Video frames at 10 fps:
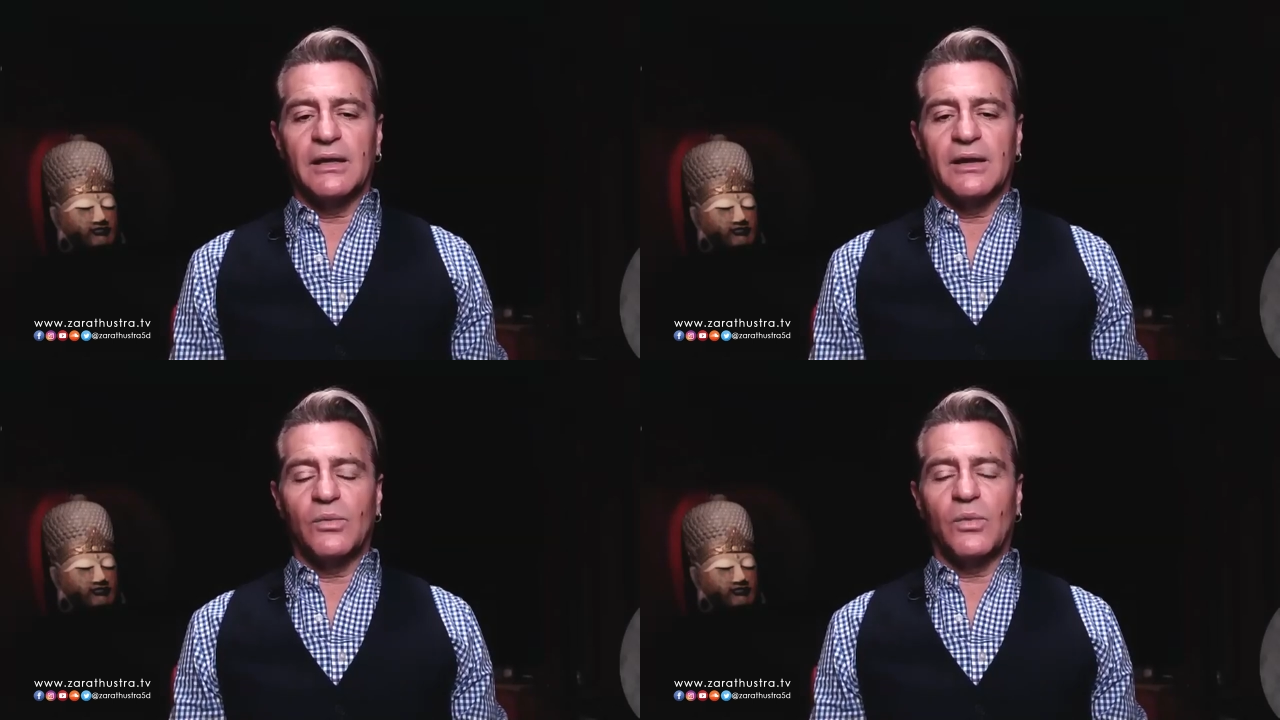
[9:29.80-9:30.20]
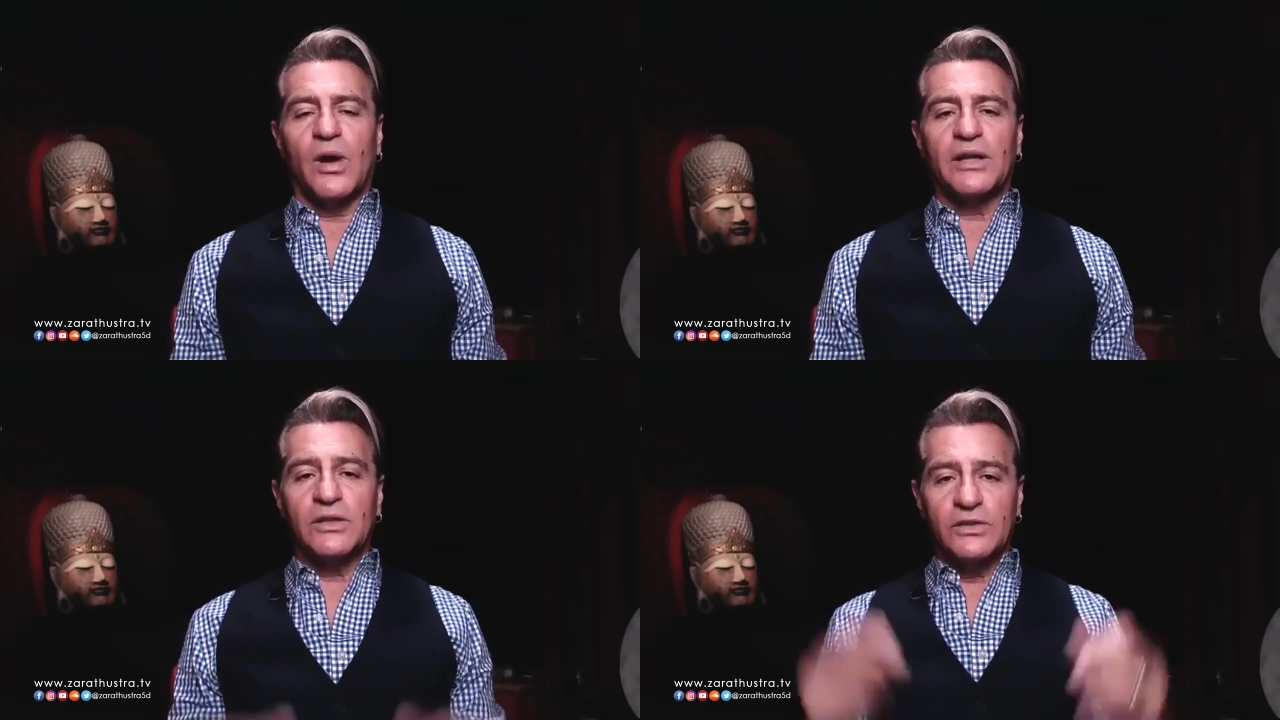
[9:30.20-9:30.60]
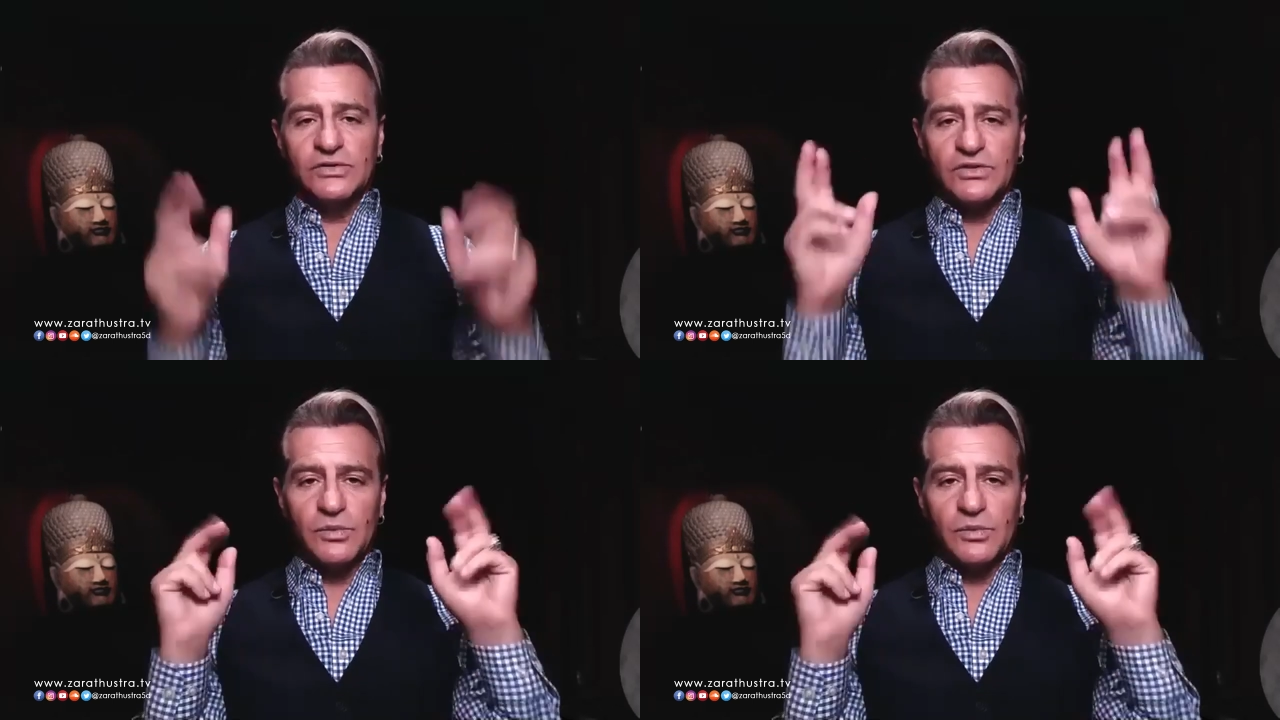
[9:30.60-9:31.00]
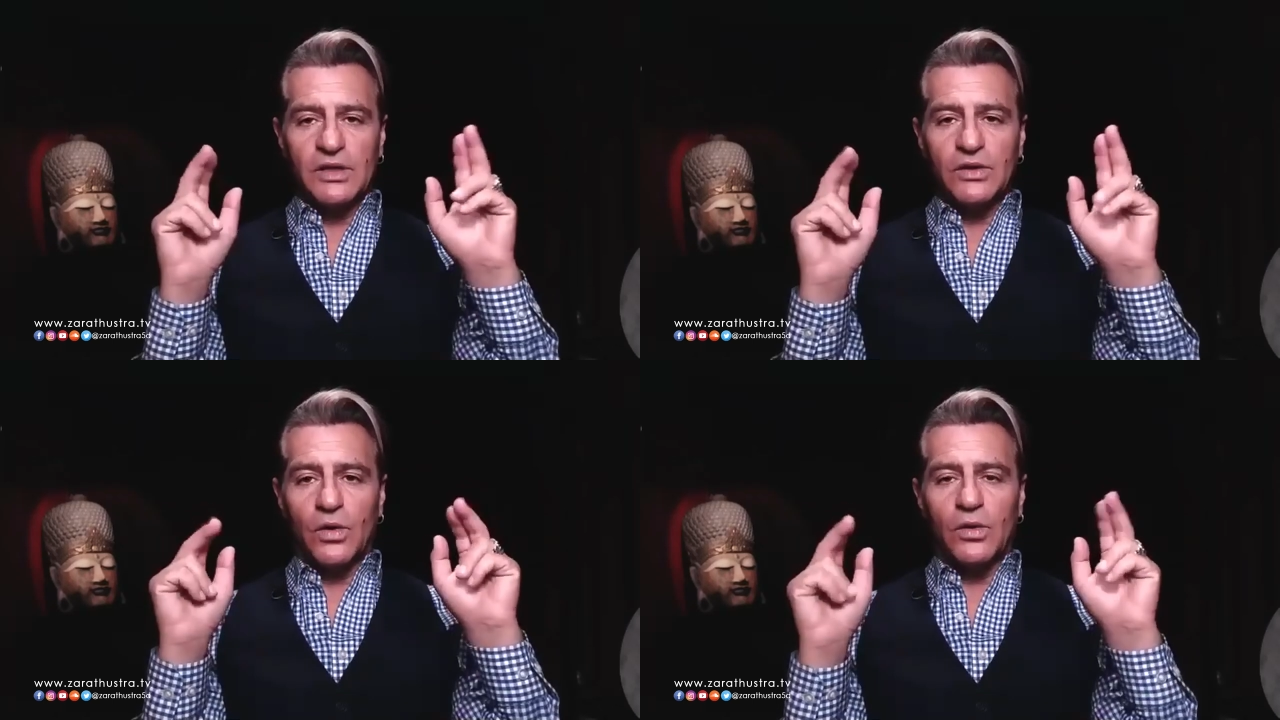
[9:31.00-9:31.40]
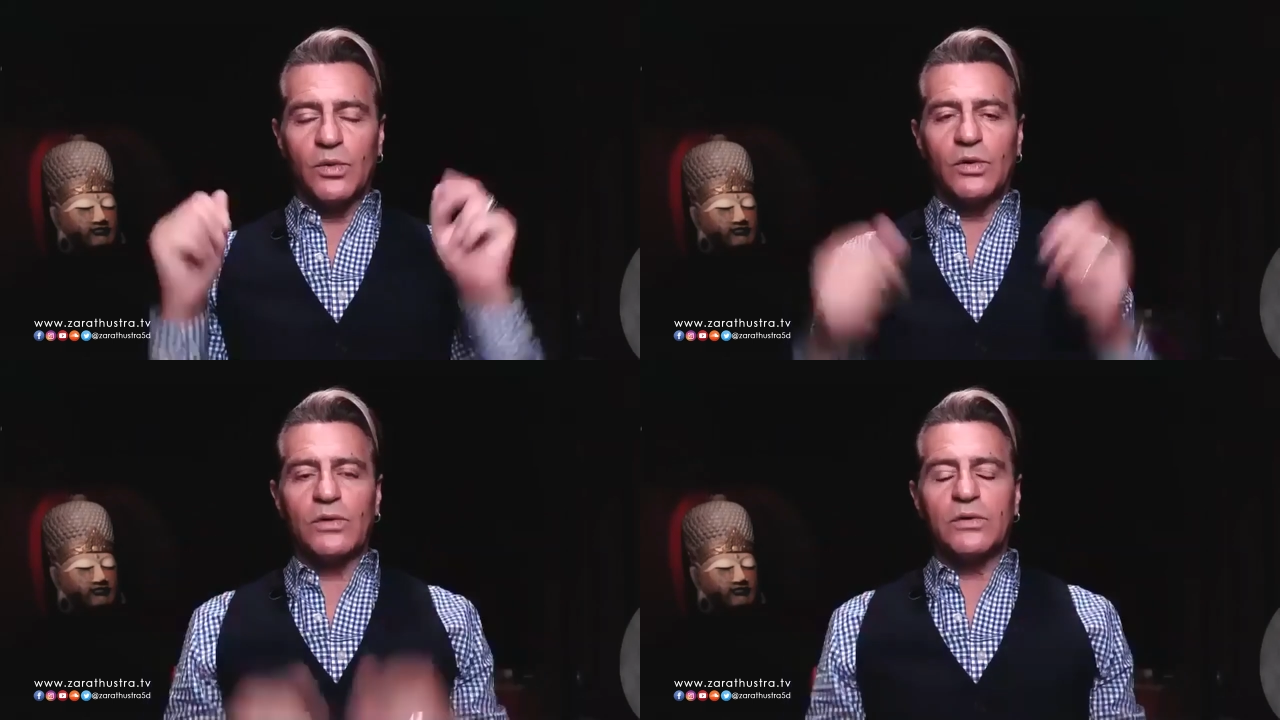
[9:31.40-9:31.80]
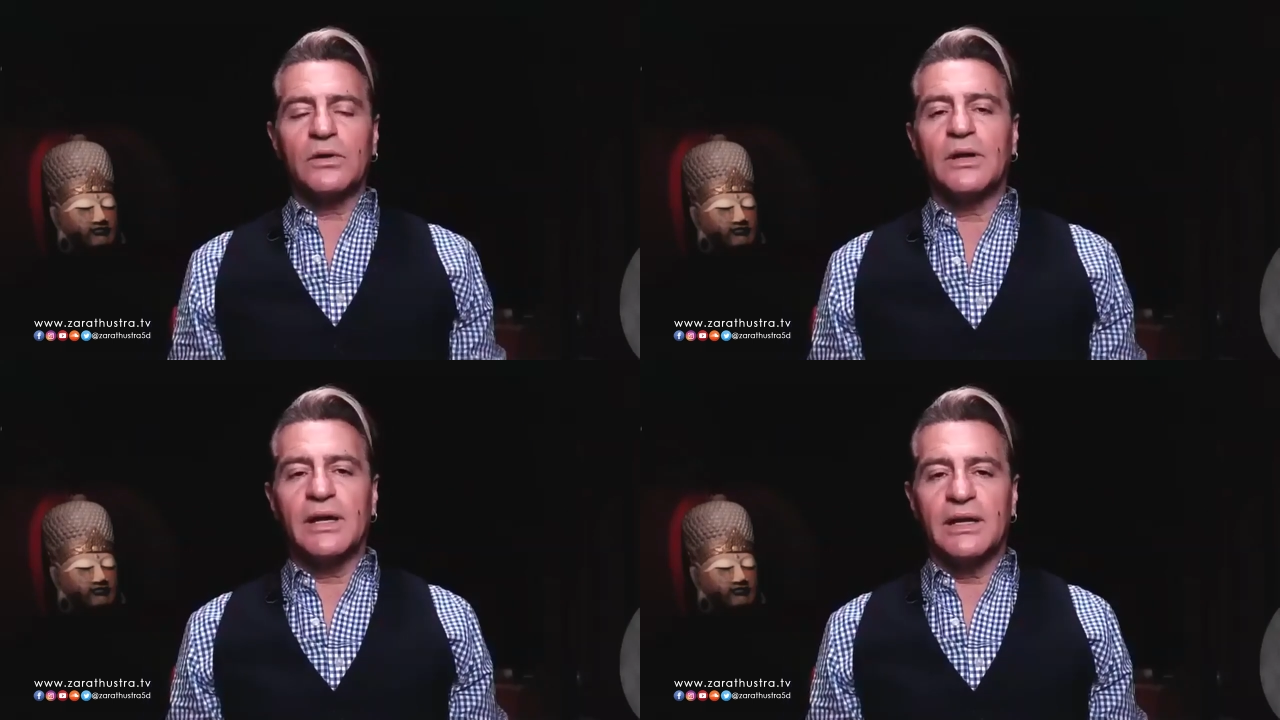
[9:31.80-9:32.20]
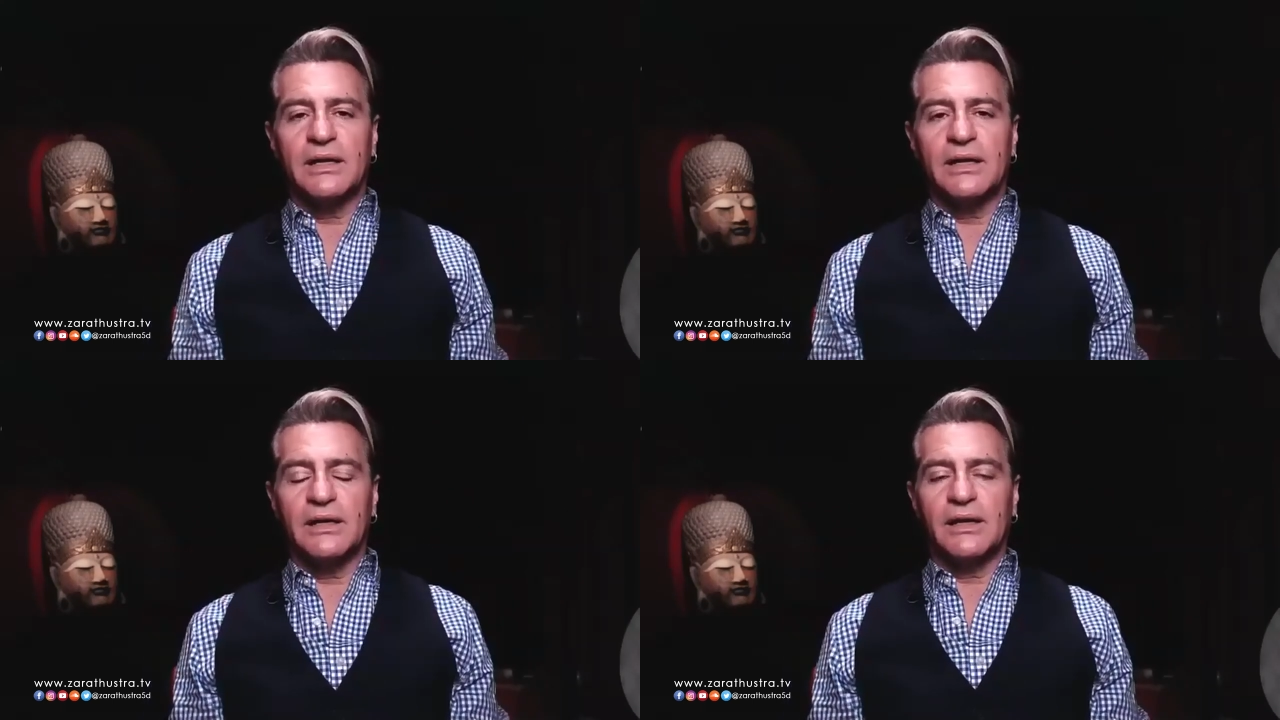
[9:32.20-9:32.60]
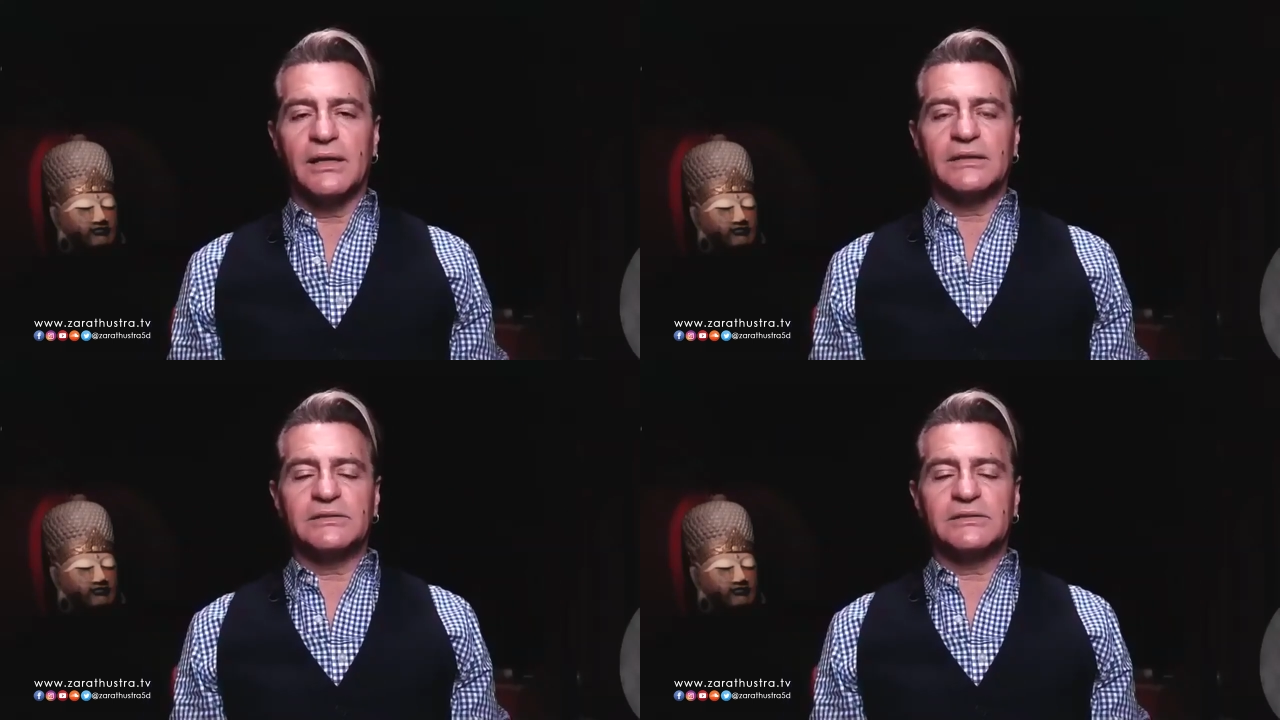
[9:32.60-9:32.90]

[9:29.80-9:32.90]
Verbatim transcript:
Speaker 1: What used to be normal is